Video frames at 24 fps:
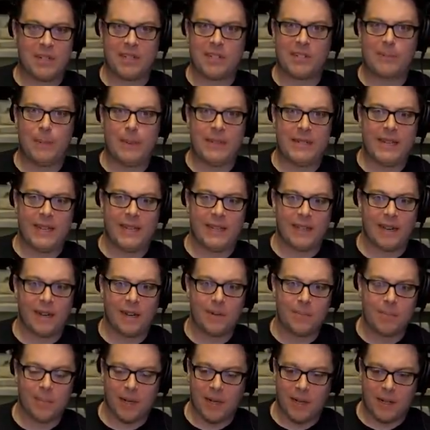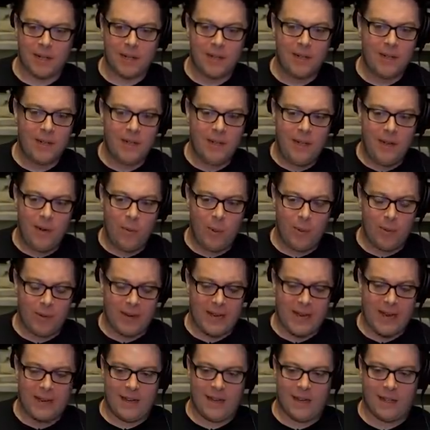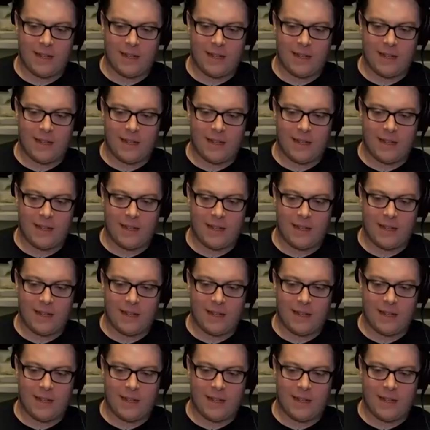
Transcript: done a spit take there, but we would have gotten